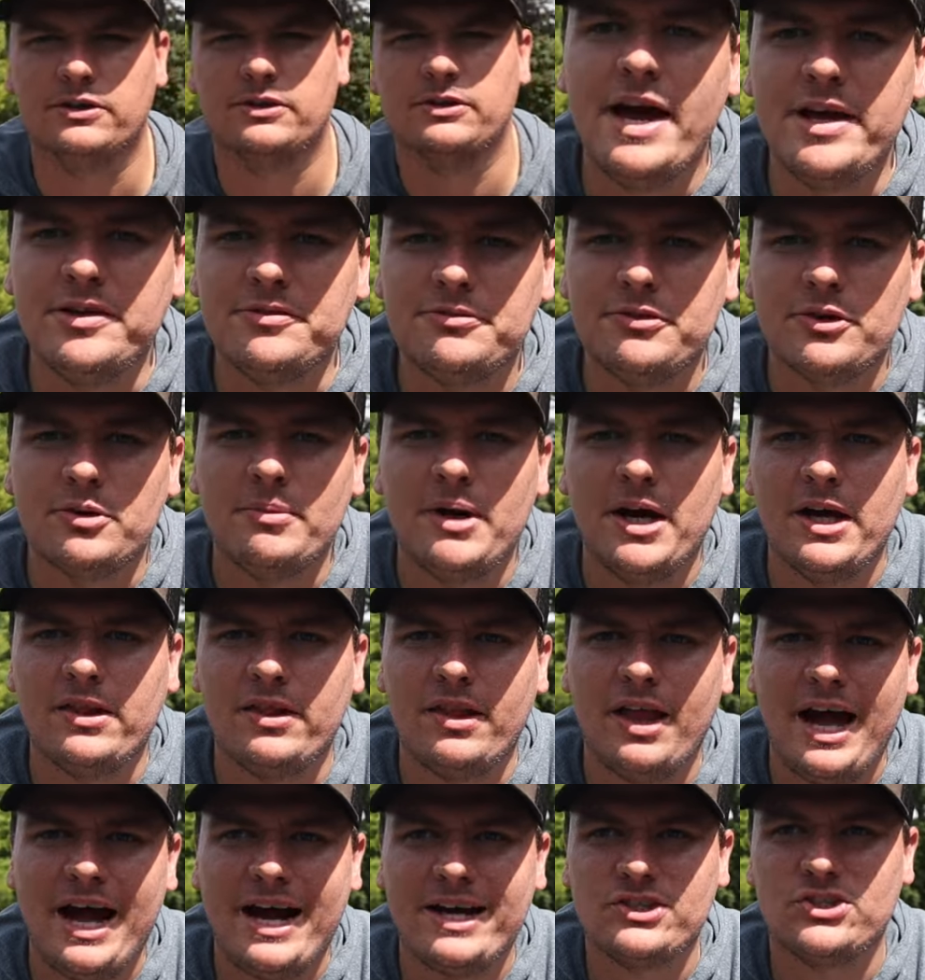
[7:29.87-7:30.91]
And for my
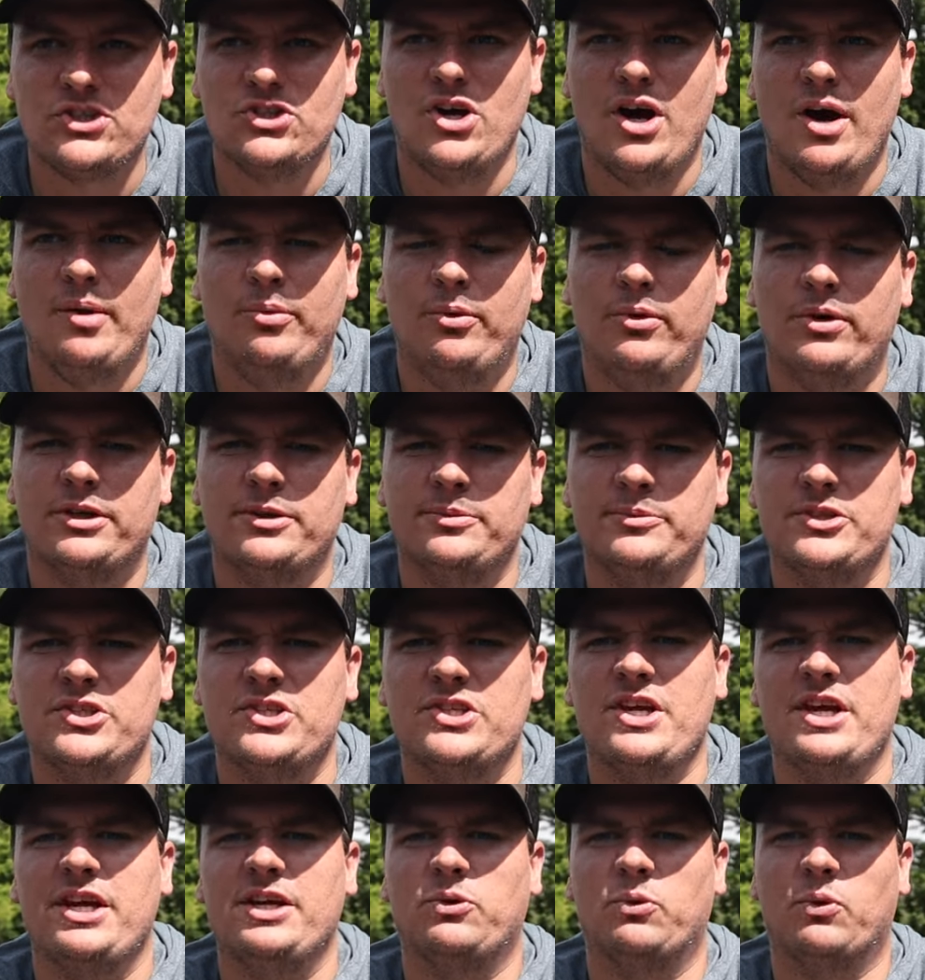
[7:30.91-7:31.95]
last topwater
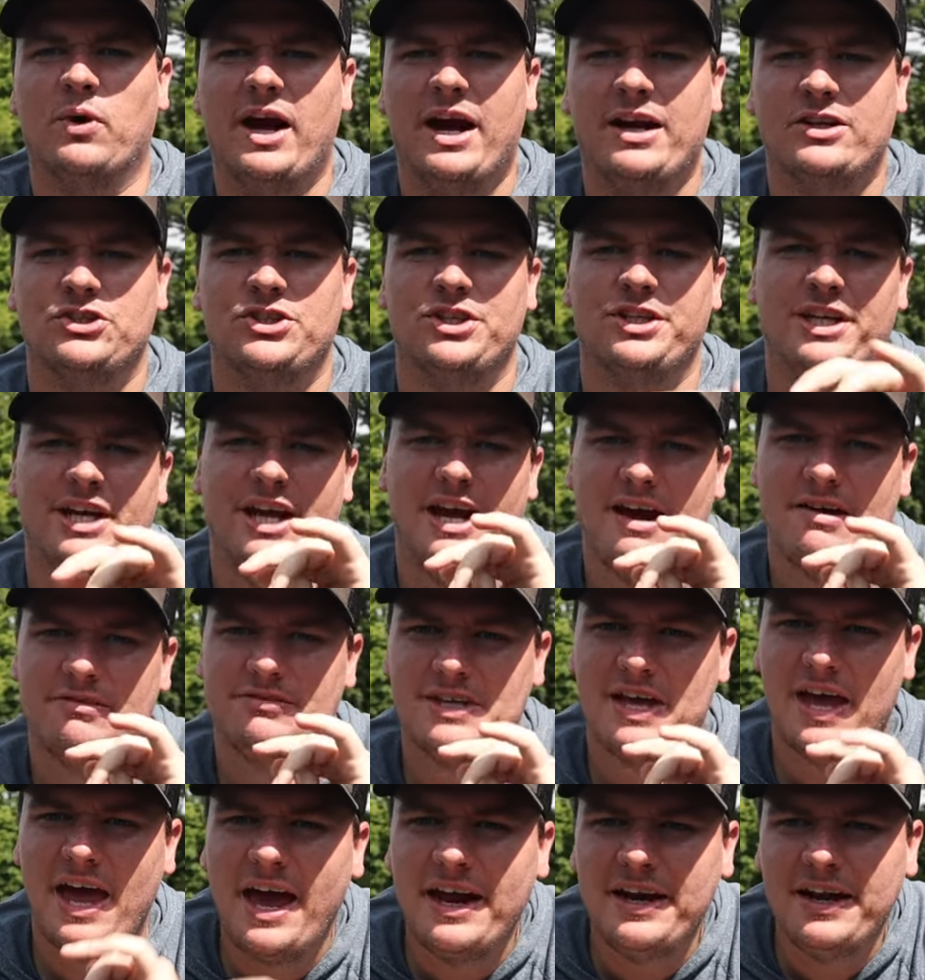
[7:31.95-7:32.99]
mistake, we're actually gonna have
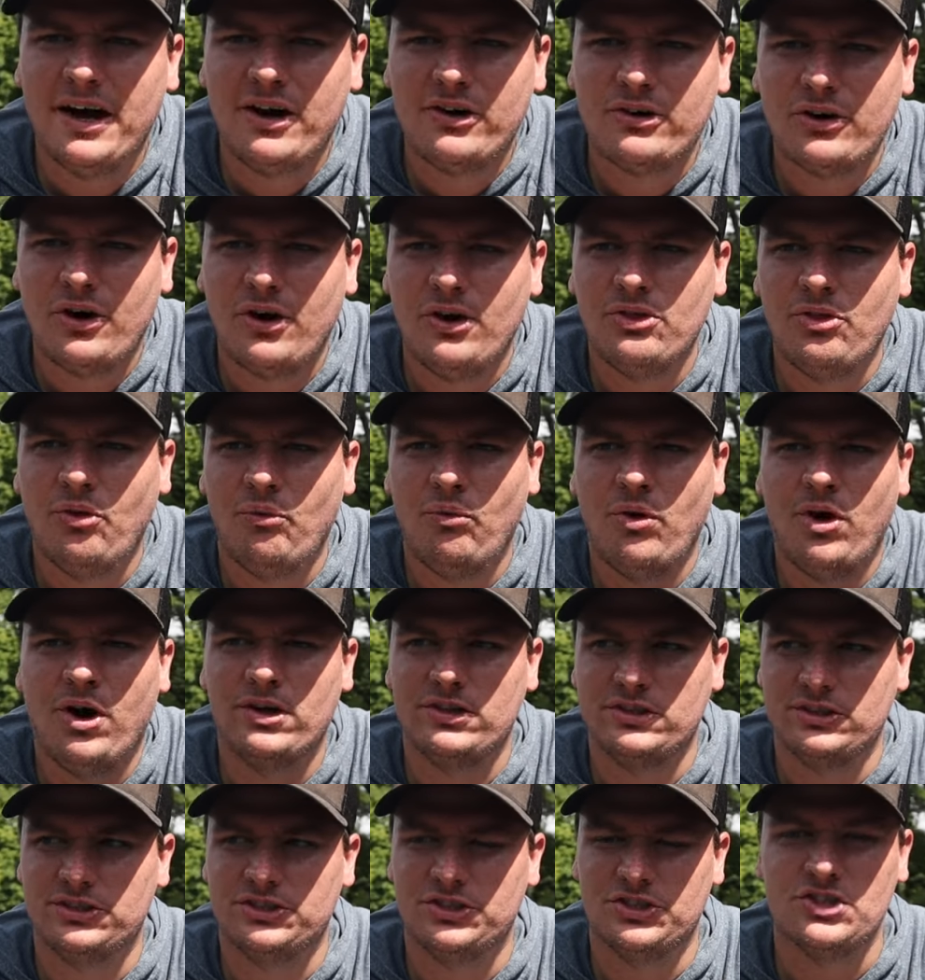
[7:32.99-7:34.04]
to head out on the
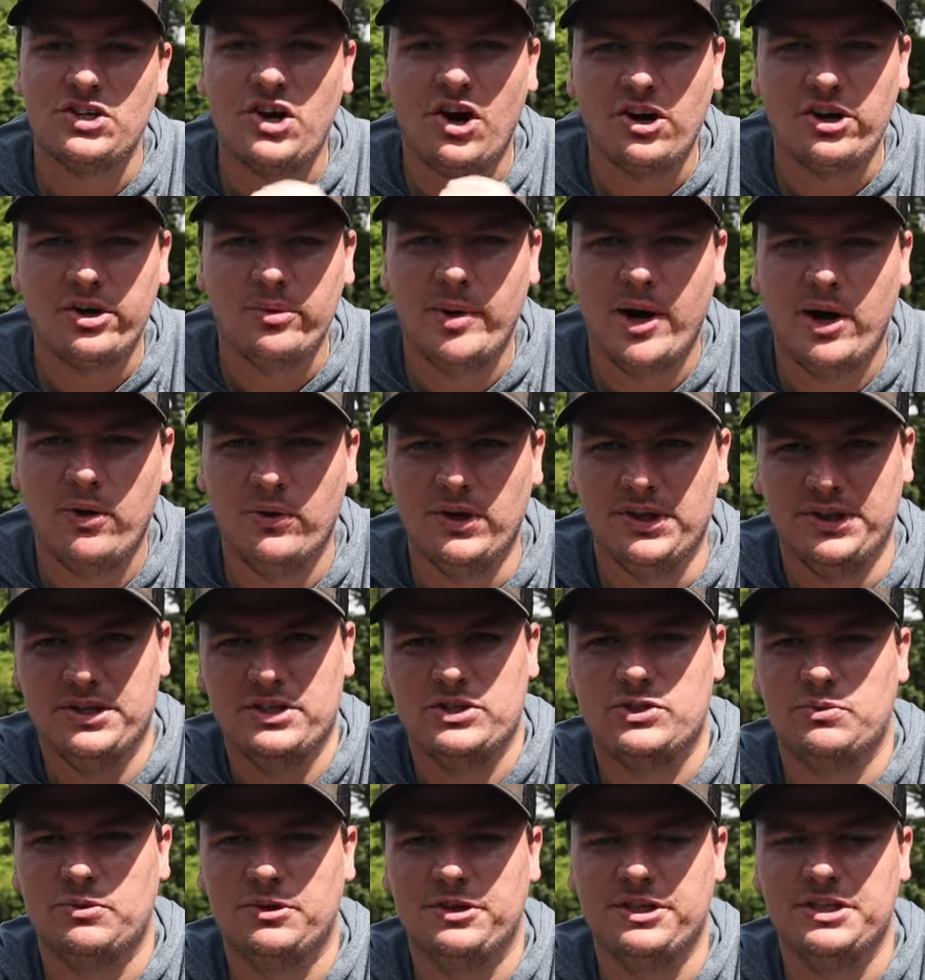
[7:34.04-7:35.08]
water to talk about what
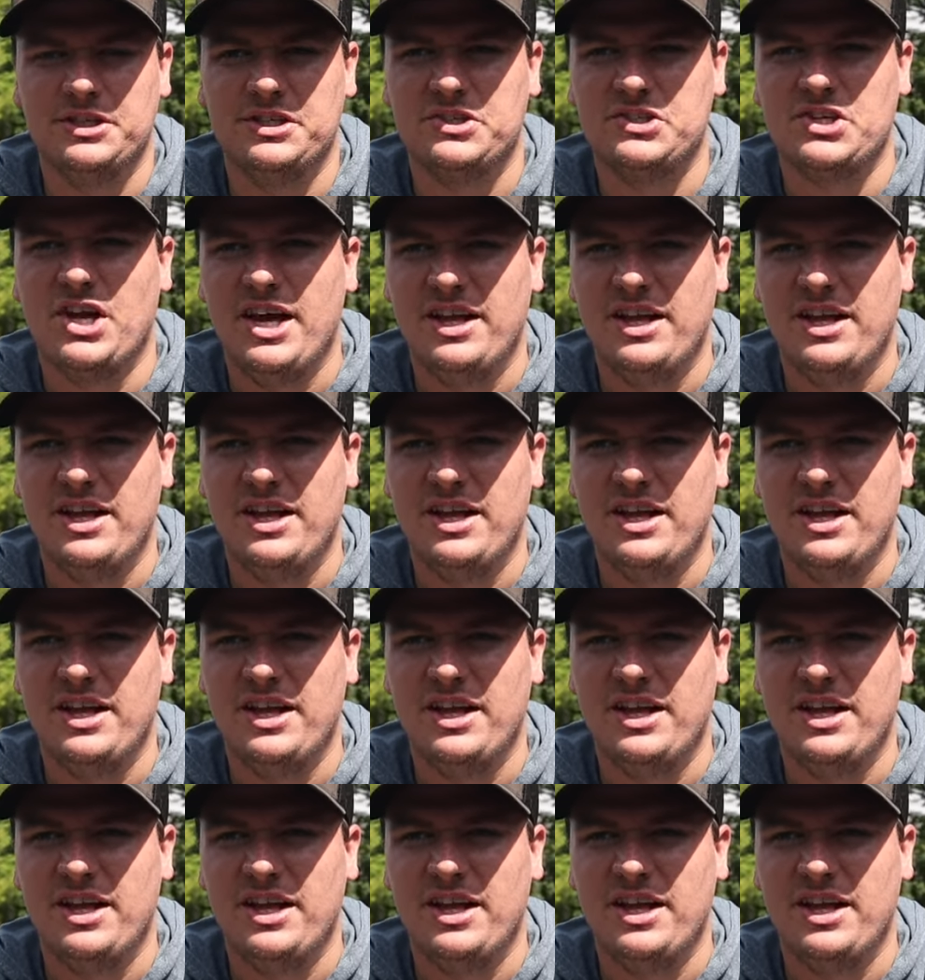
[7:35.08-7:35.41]
this one is.